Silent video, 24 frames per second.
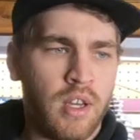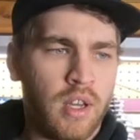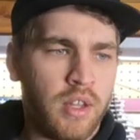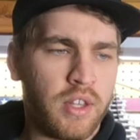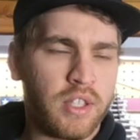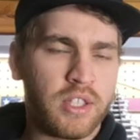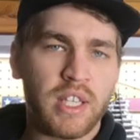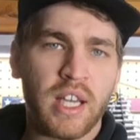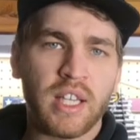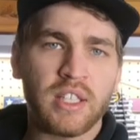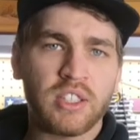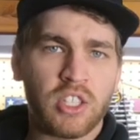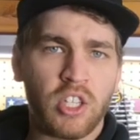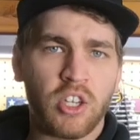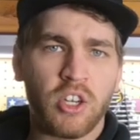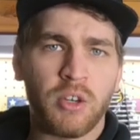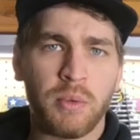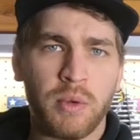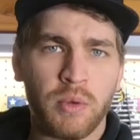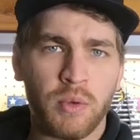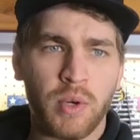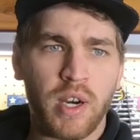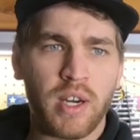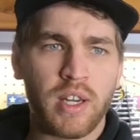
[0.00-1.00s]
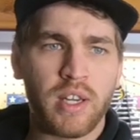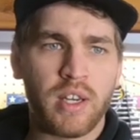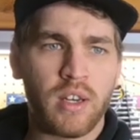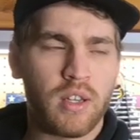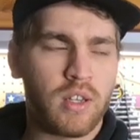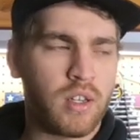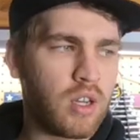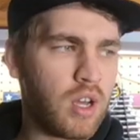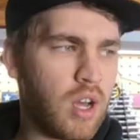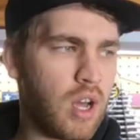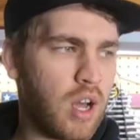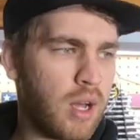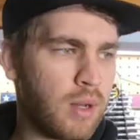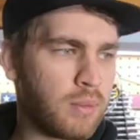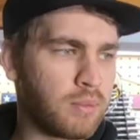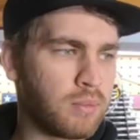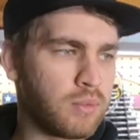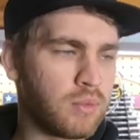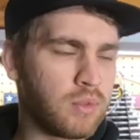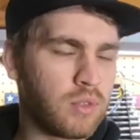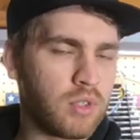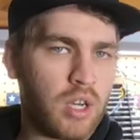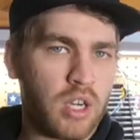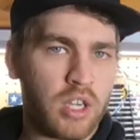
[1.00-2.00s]
The tests I'm going to be running,
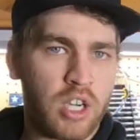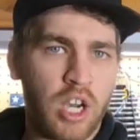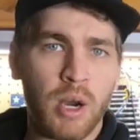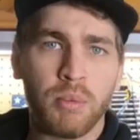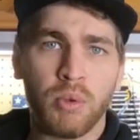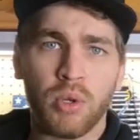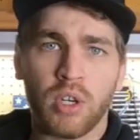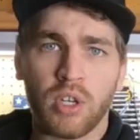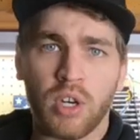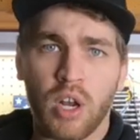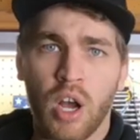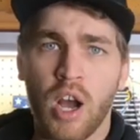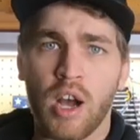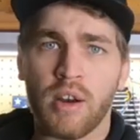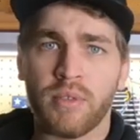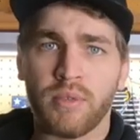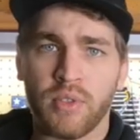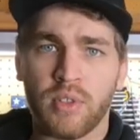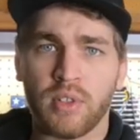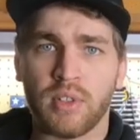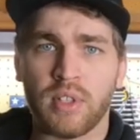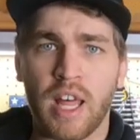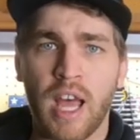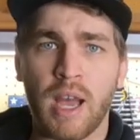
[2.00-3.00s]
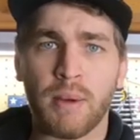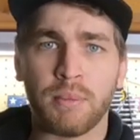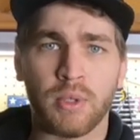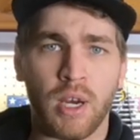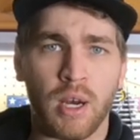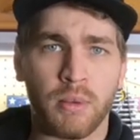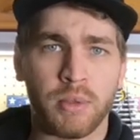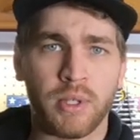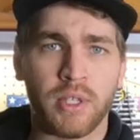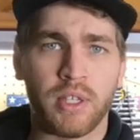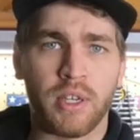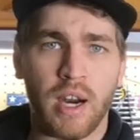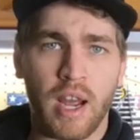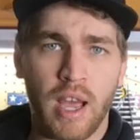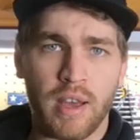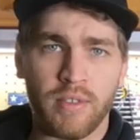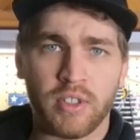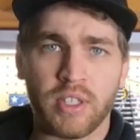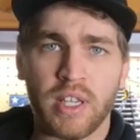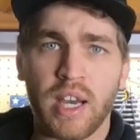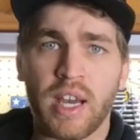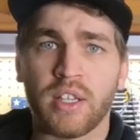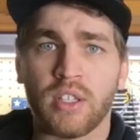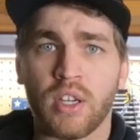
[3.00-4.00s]
a couple are off the laptop here. I have a
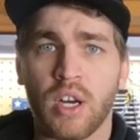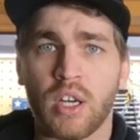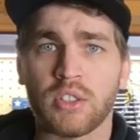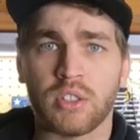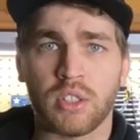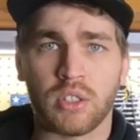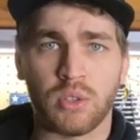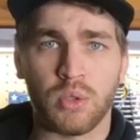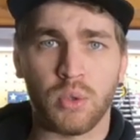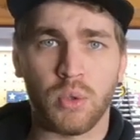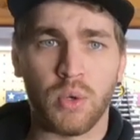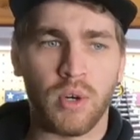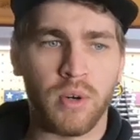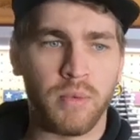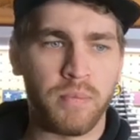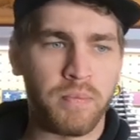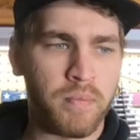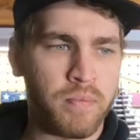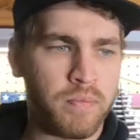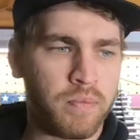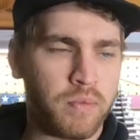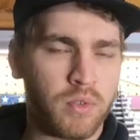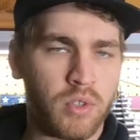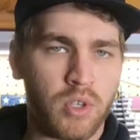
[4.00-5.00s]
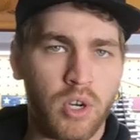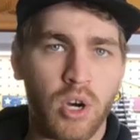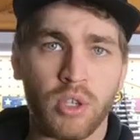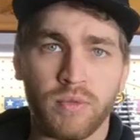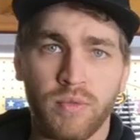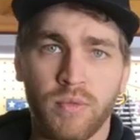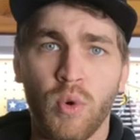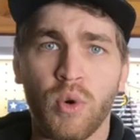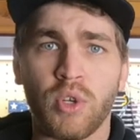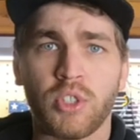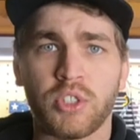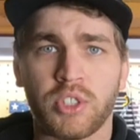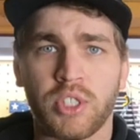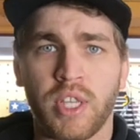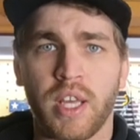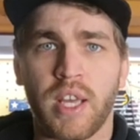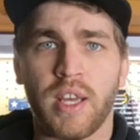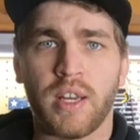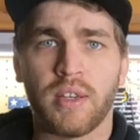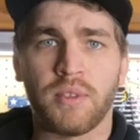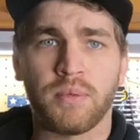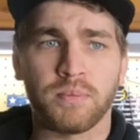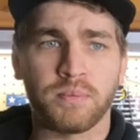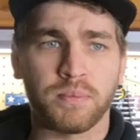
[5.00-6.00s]
diagnostic tool called
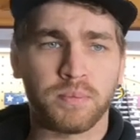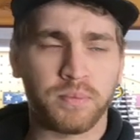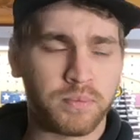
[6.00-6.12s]
Forescan.